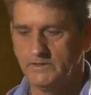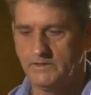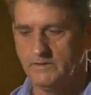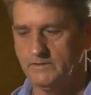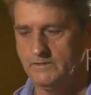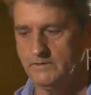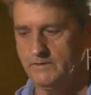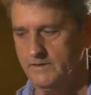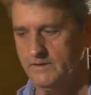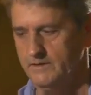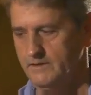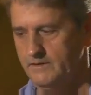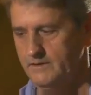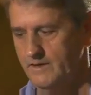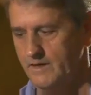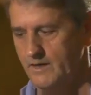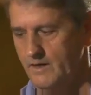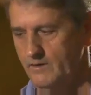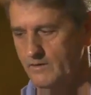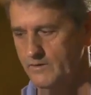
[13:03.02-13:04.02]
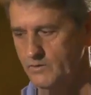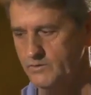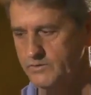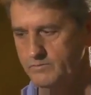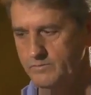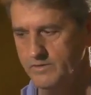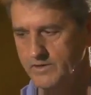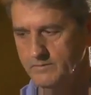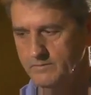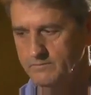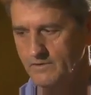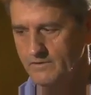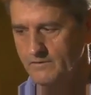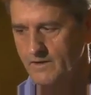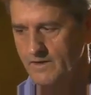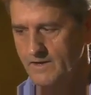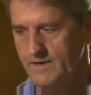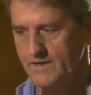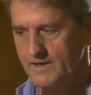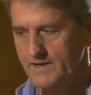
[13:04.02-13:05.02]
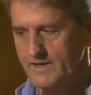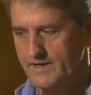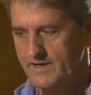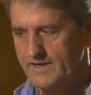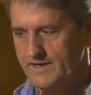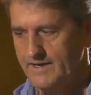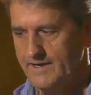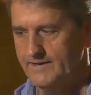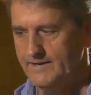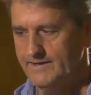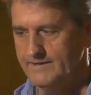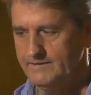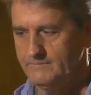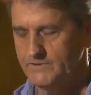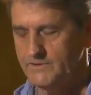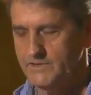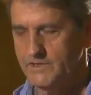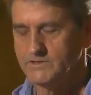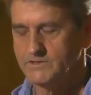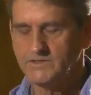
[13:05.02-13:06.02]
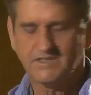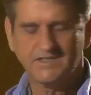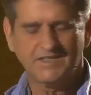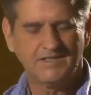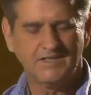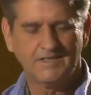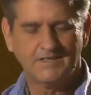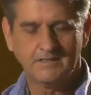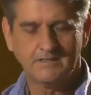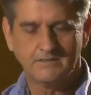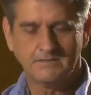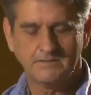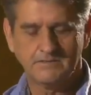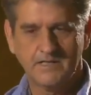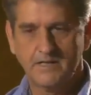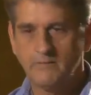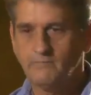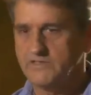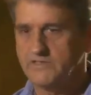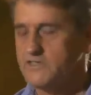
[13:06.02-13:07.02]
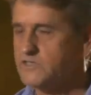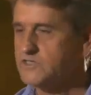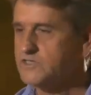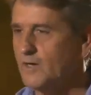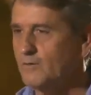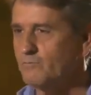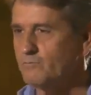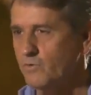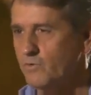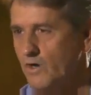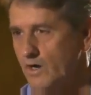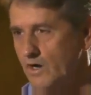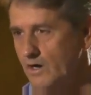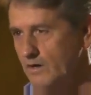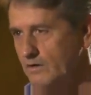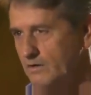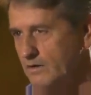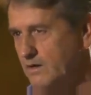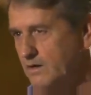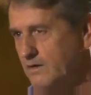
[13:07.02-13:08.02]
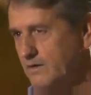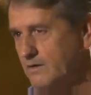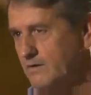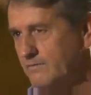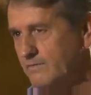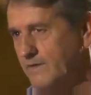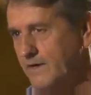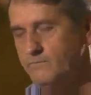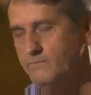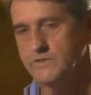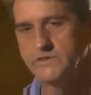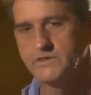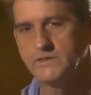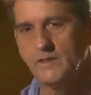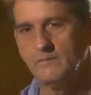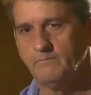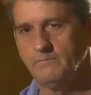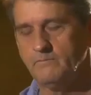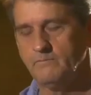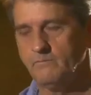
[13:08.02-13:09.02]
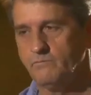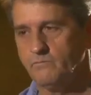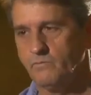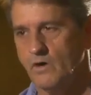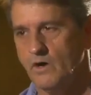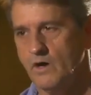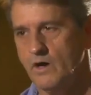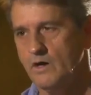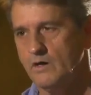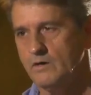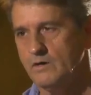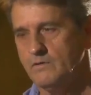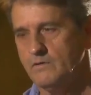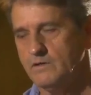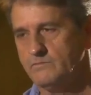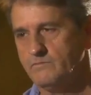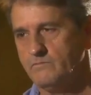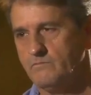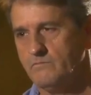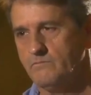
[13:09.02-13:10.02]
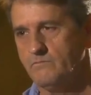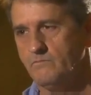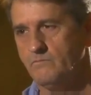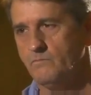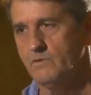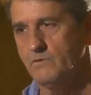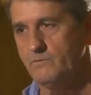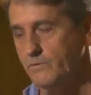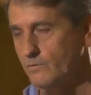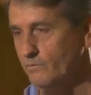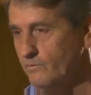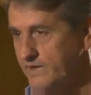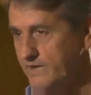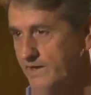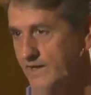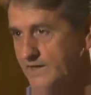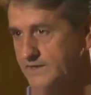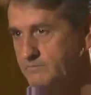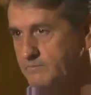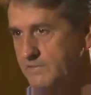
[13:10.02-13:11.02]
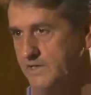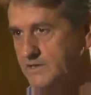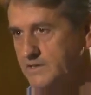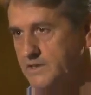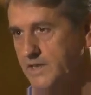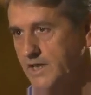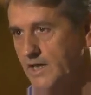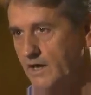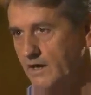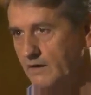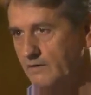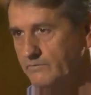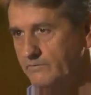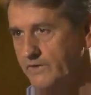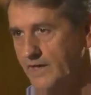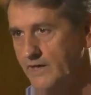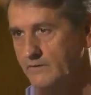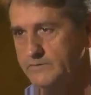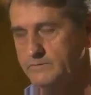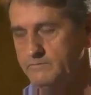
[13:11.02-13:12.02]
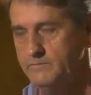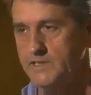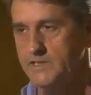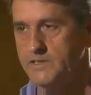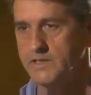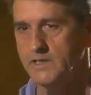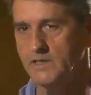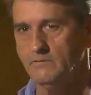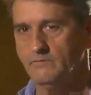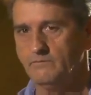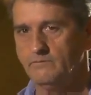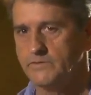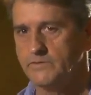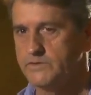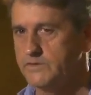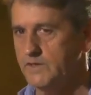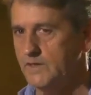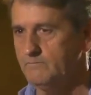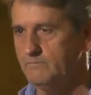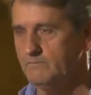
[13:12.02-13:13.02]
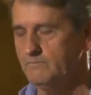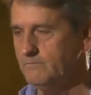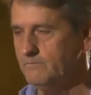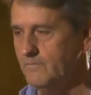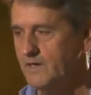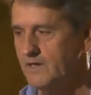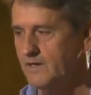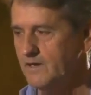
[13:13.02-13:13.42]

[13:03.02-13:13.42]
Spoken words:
and all those people. And there was just something wrong. There was something wrong with the way I was being taught. I was being taught for something